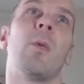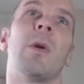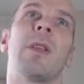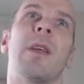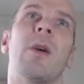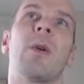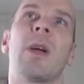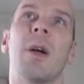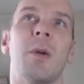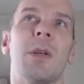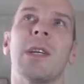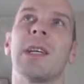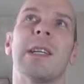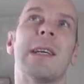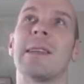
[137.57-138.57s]
without
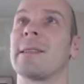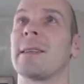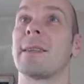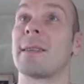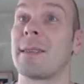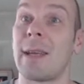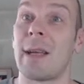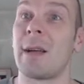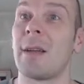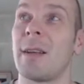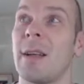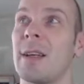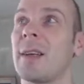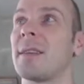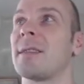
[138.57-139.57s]
counting it as a sale,
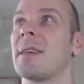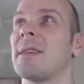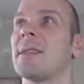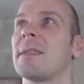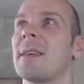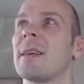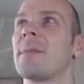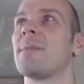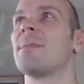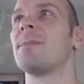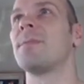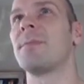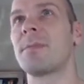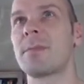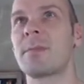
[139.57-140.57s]
I guess I'd say,
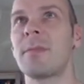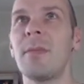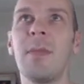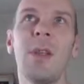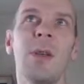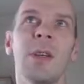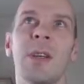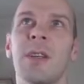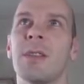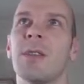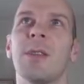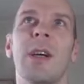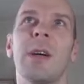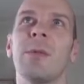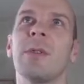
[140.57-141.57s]
because
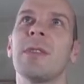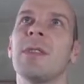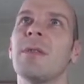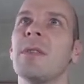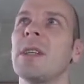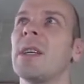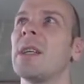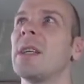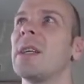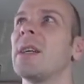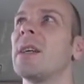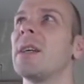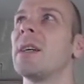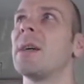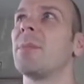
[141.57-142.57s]
you're not receiving
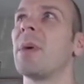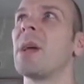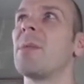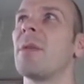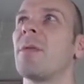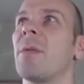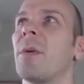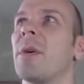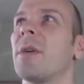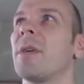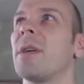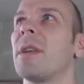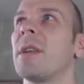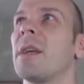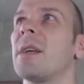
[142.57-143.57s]
any payment for it
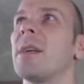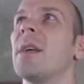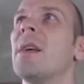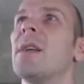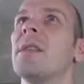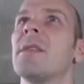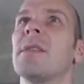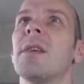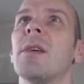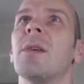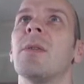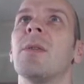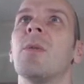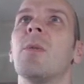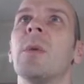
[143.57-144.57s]
or anything.
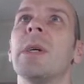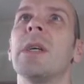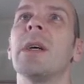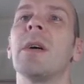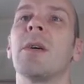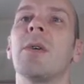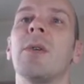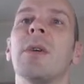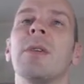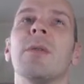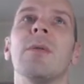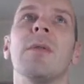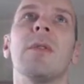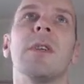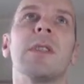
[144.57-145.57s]
So we are going
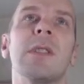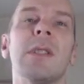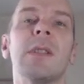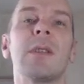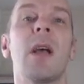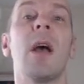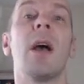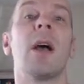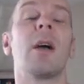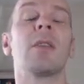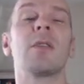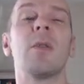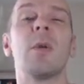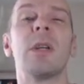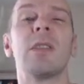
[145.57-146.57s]
to reverse this. I
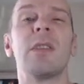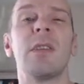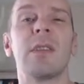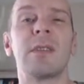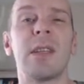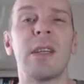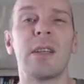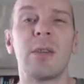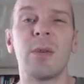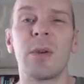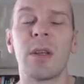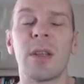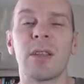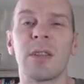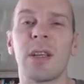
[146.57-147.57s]
also want you to stay
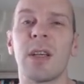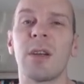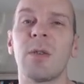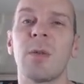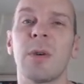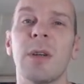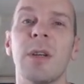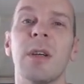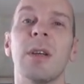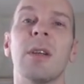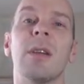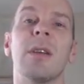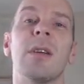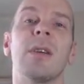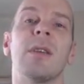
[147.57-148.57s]
tuned on the channel. We're
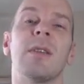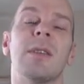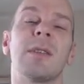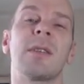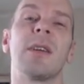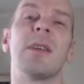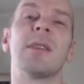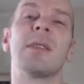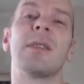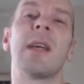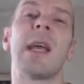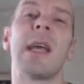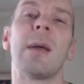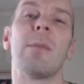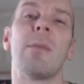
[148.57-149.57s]
gonna discuss
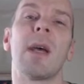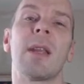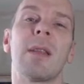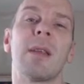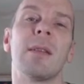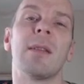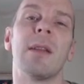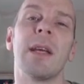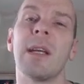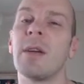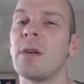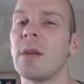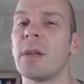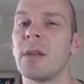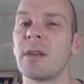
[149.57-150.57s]
a method
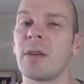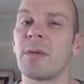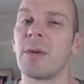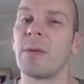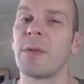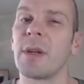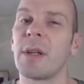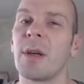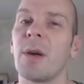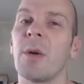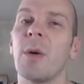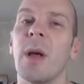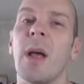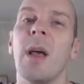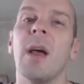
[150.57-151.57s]
later in a different
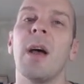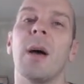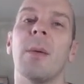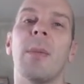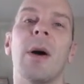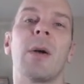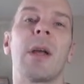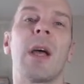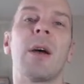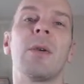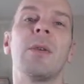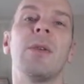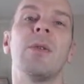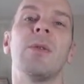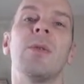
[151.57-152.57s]
video about how
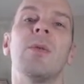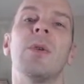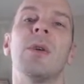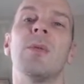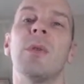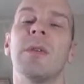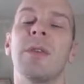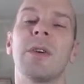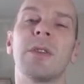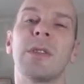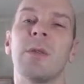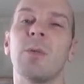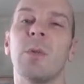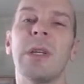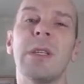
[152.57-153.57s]
you would
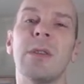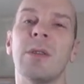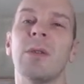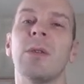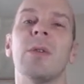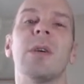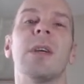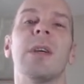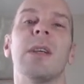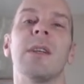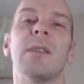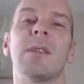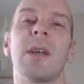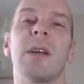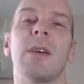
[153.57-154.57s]
reverse and redo an
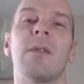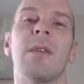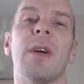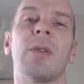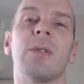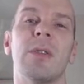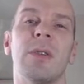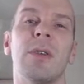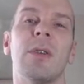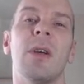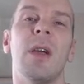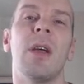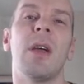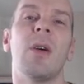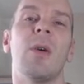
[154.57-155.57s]
entire voucher
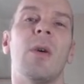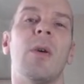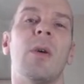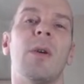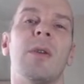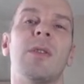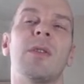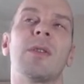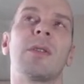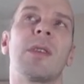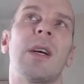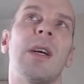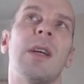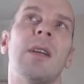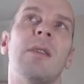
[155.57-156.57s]
or
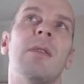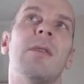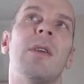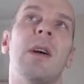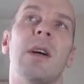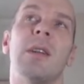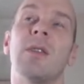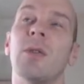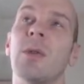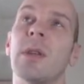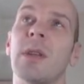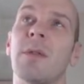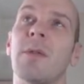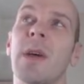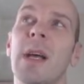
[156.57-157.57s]
just kind of do
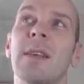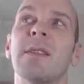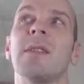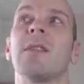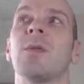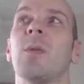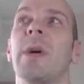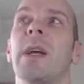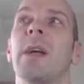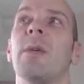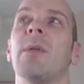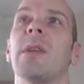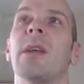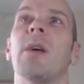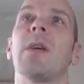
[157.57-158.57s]
it the fastest way
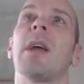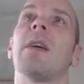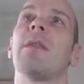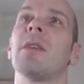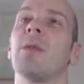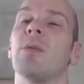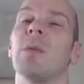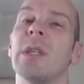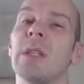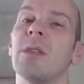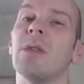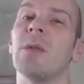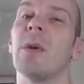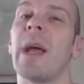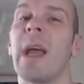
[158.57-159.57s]
without having to
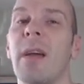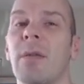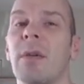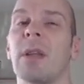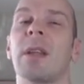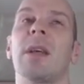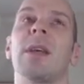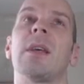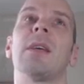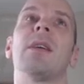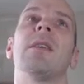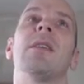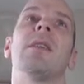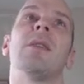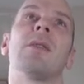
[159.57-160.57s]
redo everything.
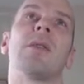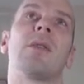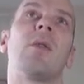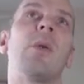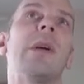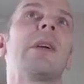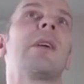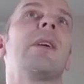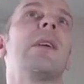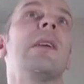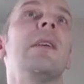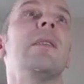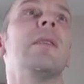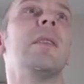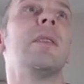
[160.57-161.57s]
There's a quick,
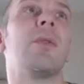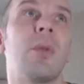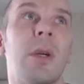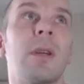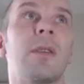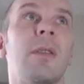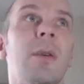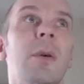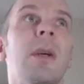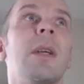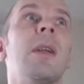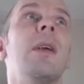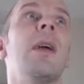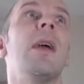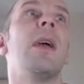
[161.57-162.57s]
easy trick to
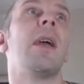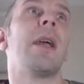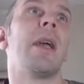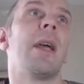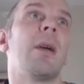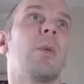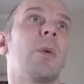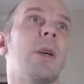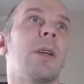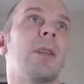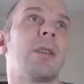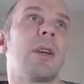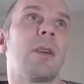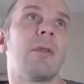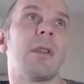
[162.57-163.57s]
it and we're
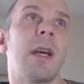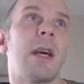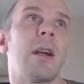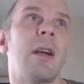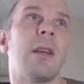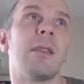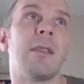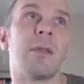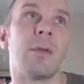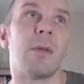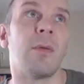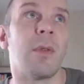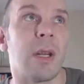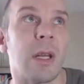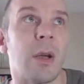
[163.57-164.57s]
gonna cover that on a
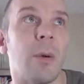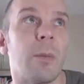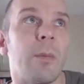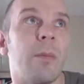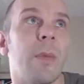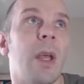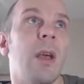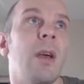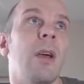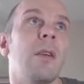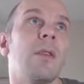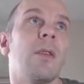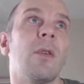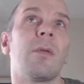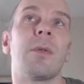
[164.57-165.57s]
different video.
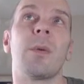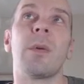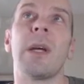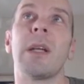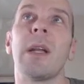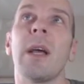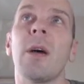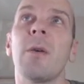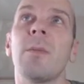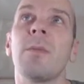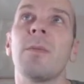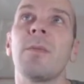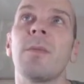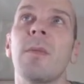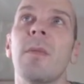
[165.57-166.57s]
So for right
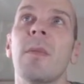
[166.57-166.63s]
now,